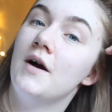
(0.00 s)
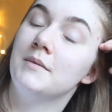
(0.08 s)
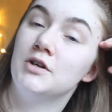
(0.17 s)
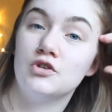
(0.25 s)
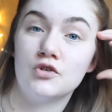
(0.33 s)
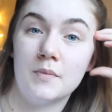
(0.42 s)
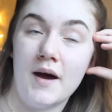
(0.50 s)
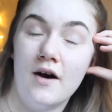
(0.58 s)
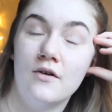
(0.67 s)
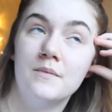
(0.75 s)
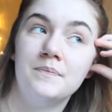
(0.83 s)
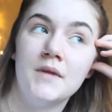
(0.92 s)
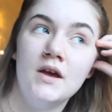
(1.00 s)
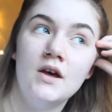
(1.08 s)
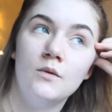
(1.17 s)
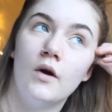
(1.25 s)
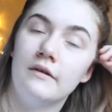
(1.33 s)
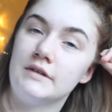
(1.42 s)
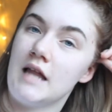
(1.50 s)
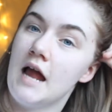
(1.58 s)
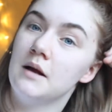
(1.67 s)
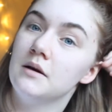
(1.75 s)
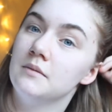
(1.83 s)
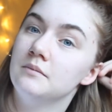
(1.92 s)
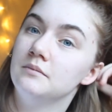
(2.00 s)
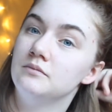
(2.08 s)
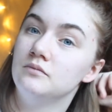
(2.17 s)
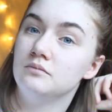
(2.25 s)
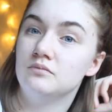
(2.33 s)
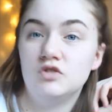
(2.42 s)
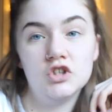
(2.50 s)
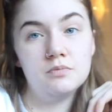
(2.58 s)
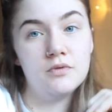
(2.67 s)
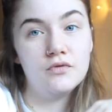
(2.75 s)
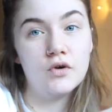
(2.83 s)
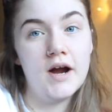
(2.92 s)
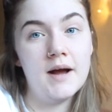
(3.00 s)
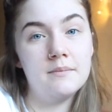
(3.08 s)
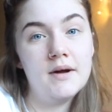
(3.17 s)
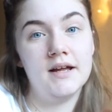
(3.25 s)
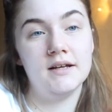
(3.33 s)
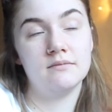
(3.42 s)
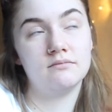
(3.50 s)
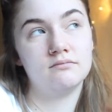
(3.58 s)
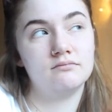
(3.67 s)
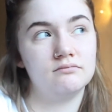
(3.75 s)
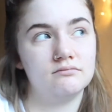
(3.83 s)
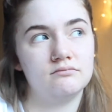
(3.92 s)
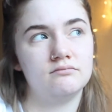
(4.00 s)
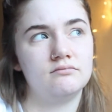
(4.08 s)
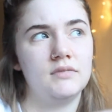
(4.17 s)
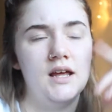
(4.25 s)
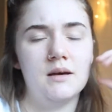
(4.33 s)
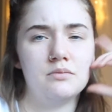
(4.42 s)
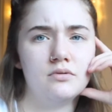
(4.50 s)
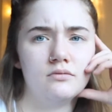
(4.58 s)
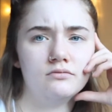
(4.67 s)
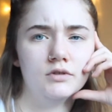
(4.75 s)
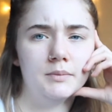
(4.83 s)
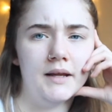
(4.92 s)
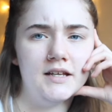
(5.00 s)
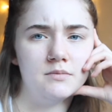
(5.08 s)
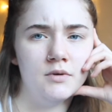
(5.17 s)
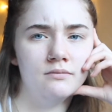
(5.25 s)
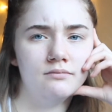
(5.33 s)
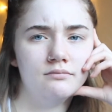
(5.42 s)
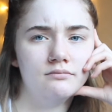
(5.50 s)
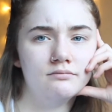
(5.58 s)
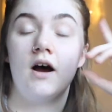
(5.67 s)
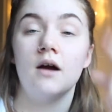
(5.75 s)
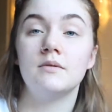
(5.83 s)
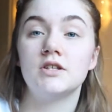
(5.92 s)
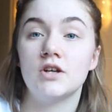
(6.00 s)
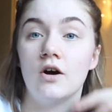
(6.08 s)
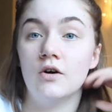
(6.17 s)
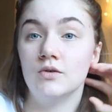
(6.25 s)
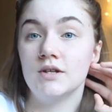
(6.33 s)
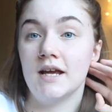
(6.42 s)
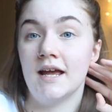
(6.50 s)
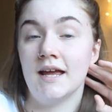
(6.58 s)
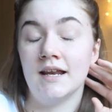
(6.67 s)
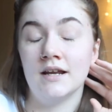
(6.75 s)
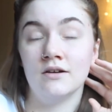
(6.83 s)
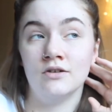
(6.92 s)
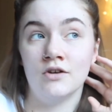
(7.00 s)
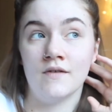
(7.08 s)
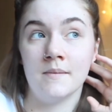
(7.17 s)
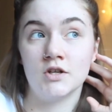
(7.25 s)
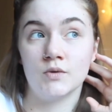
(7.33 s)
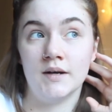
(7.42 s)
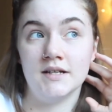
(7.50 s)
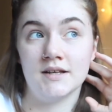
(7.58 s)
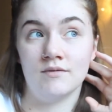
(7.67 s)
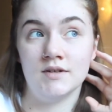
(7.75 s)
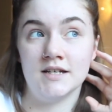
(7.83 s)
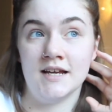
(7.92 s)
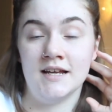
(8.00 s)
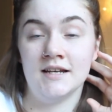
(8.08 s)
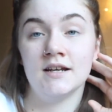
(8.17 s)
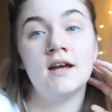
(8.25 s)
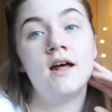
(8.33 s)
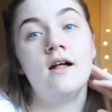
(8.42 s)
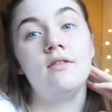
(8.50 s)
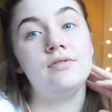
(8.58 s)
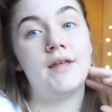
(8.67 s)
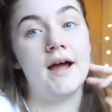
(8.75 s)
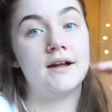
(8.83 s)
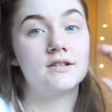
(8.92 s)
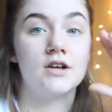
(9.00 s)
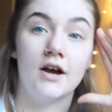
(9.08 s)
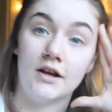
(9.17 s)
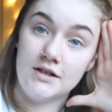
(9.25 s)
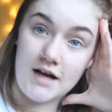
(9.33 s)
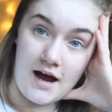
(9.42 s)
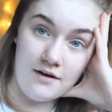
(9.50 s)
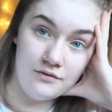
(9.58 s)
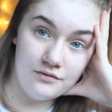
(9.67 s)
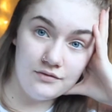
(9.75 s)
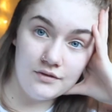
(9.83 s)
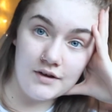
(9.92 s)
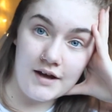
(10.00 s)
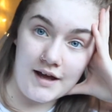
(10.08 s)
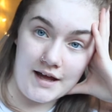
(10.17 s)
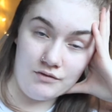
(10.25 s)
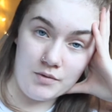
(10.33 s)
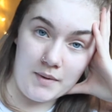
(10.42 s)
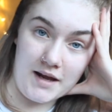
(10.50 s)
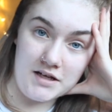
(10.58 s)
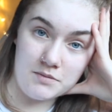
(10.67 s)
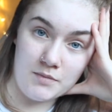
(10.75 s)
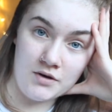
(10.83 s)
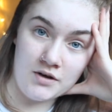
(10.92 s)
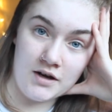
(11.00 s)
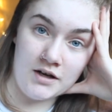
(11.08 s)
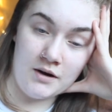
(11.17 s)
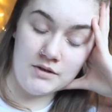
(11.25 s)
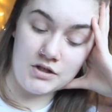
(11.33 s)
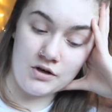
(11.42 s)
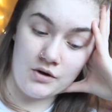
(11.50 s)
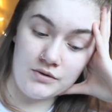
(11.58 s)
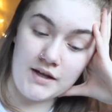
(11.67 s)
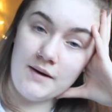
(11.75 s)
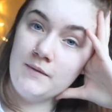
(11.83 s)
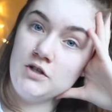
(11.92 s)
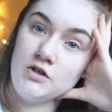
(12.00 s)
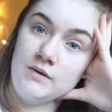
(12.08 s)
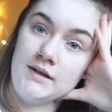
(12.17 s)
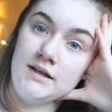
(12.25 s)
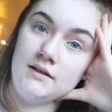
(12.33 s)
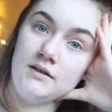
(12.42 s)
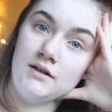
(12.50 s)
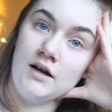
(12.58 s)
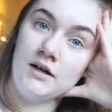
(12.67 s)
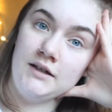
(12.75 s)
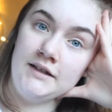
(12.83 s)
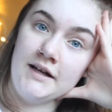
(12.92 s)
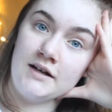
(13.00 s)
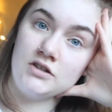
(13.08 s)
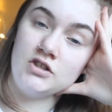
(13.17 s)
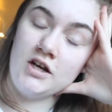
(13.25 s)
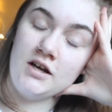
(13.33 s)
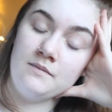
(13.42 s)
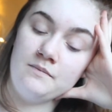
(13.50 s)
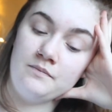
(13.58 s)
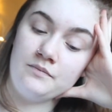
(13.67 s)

I'm going to talk about what it was like just before I had my hip replacement. I was told in November 2017 that I could have a hip replacement, and I was told they would do it early next year.